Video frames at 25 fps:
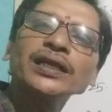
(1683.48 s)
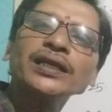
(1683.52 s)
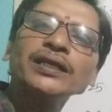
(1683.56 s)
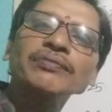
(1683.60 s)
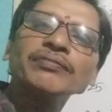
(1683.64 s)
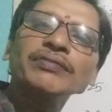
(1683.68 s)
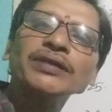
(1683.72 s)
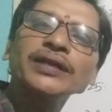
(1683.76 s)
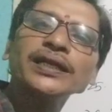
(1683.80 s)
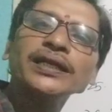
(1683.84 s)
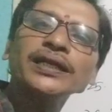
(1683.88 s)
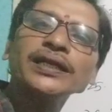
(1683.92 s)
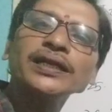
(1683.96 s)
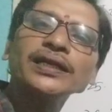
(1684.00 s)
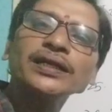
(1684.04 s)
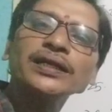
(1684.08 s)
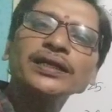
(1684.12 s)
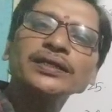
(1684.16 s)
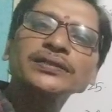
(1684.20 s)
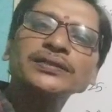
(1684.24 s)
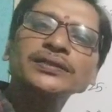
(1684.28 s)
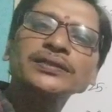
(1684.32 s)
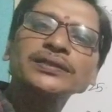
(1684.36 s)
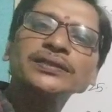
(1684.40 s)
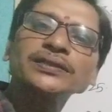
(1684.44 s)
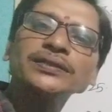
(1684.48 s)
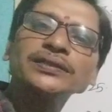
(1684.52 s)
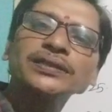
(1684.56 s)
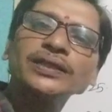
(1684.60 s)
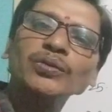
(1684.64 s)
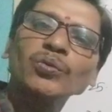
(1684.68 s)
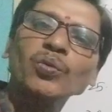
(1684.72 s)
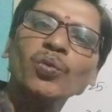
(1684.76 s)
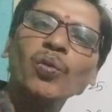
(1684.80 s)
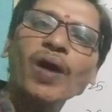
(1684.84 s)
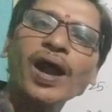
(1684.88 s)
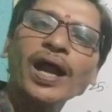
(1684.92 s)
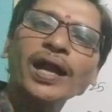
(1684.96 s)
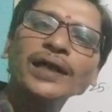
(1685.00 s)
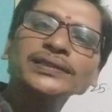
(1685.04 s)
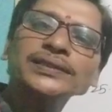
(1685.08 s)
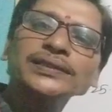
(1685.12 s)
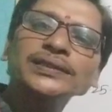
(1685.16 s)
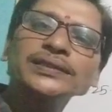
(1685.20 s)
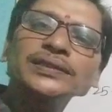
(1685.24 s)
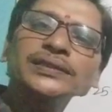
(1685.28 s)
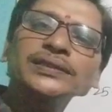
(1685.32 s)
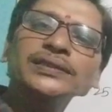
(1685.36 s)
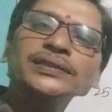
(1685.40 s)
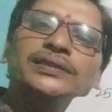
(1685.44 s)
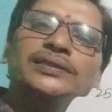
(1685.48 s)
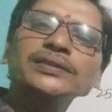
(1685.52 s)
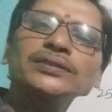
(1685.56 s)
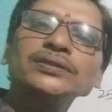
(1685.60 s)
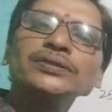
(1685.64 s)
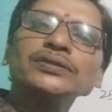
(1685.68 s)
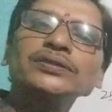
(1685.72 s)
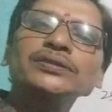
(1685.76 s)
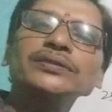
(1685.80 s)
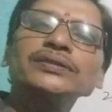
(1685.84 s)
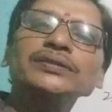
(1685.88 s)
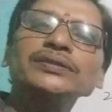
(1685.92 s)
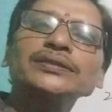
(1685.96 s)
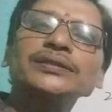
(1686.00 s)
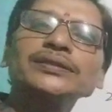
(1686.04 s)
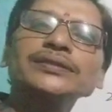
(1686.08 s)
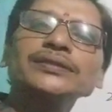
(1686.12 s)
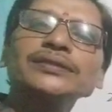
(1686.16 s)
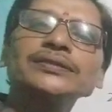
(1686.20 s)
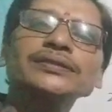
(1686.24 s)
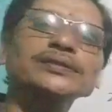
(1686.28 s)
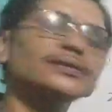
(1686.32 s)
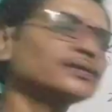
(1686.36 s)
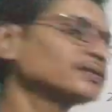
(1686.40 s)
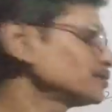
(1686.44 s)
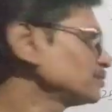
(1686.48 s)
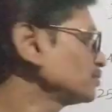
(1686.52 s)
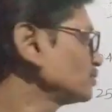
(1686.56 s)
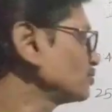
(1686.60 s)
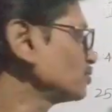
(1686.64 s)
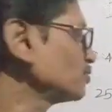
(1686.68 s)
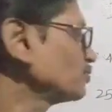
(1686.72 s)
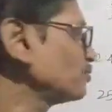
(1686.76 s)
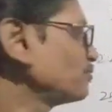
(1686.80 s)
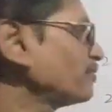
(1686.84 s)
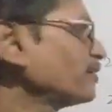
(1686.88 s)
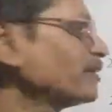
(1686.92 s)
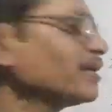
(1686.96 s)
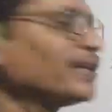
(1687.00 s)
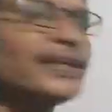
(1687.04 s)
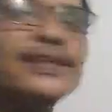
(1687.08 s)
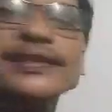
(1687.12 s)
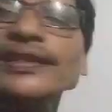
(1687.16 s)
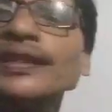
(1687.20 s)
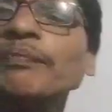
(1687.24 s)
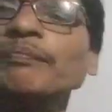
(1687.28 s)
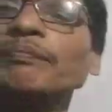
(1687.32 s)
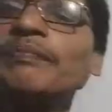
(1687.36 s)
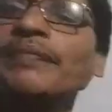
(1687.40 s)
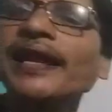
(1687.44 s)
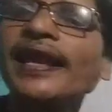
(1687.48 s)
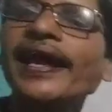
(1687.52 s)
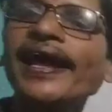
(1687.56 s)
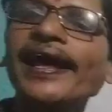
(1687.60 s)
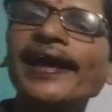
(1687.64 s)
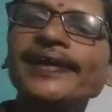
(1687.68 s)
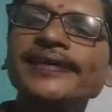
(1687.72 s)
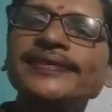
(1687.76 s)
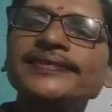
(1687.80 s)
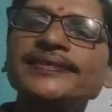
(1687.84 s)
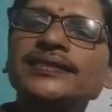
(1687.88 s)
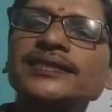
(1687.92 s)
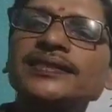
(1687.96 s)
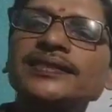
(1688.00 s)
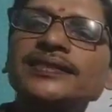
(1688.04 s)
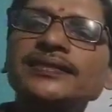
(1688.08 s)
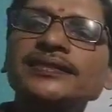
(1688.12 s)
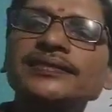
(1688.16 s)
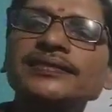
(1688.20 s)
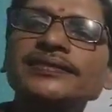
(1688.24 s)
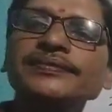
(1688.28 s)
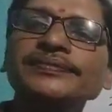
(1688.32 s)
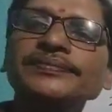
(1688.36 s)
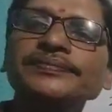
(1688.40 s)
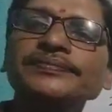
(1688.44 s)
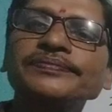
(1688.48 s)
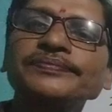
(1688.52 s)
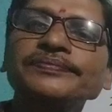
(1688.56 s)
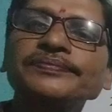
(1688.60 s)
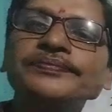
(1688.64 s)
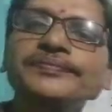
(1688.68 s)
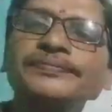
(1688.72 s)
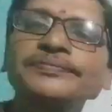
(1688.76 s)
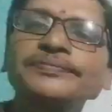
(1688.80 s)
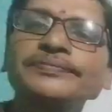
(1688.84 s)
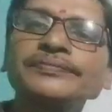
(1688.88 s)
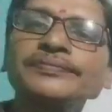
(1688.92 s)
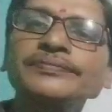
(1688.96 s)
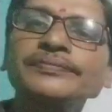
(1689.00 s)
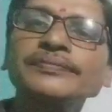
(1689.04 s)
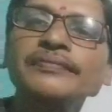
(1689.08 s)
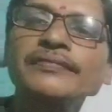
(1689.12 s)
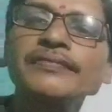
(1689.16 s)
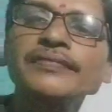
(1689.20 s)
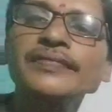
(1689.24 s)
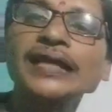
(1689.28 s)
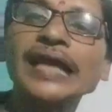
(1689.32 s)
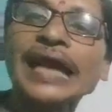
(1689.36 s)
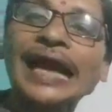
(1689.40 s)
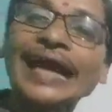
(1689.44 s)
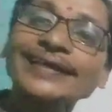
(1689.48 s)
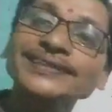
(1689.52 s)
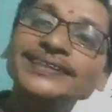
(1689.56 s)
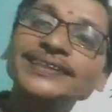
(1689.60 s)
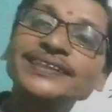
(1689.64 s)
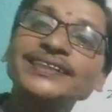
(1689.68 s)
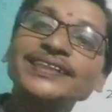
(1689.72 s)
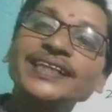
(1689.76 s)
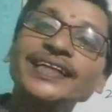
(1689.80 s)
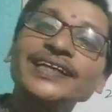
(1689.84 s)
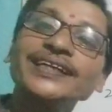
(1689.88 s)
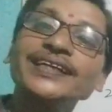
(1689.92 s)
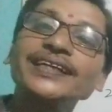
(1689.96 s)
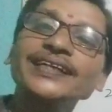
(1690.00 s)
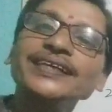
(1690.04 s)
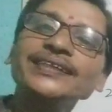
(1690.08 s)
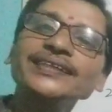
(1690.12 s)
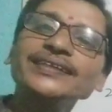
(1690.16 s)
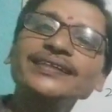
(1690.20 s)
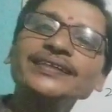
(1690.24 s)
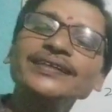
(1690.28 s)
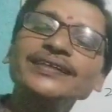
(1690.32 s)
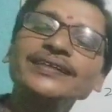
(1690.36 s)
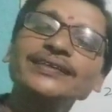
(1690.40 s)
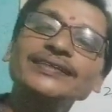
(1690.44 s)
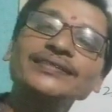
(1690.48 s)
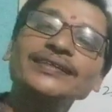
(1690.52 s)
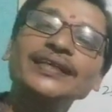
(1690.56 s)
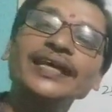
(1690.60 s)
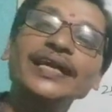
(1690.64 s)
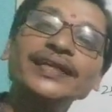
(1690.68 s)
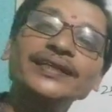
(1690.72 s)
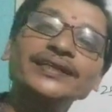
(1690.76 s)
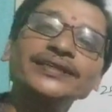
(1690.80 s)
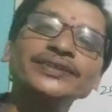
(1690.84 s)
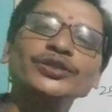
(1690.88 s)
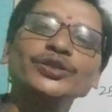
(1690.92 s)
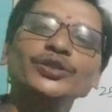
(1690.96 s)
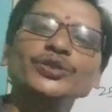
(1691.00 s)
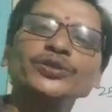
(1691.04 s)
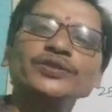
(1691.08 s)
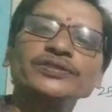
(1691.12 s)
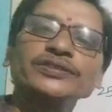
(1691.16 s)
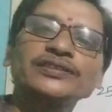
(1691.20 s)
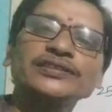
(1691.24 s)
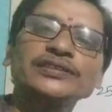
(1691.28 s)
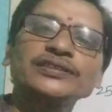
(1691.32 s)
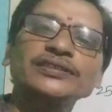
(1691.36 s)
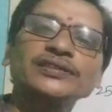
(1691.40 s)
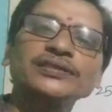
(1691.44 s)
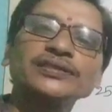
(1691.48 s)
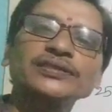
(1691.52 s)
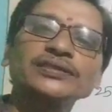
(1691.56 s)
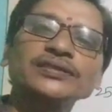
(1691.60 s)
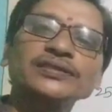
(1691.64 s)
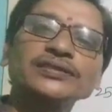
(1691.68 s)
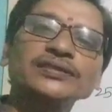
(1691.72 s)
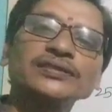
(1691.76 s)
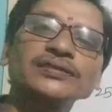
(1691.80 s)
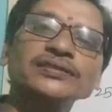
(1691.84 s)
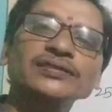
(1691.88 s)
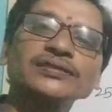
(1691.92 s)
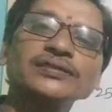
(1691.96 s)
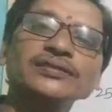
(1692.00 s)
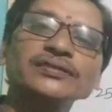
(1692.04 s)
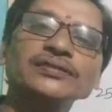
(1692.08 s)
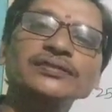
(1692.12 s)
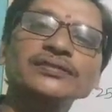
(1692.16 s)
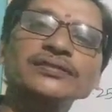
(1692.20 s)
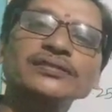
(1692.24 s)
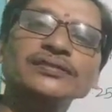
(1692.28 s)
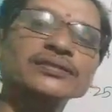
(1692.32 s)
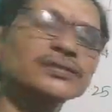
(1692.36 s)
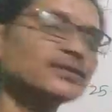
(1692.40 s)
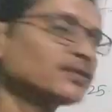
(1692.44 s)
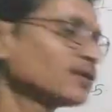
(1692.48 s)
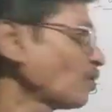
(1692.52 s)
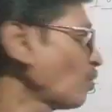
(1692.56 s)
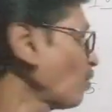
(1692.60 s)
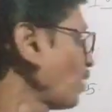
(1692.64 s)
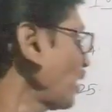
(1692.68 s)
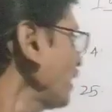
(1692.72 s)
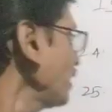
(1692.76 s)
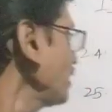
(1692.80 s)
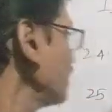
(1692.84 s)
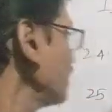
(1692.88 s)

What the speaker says: links, the words to fill in the blanks, understanding their use. Okay,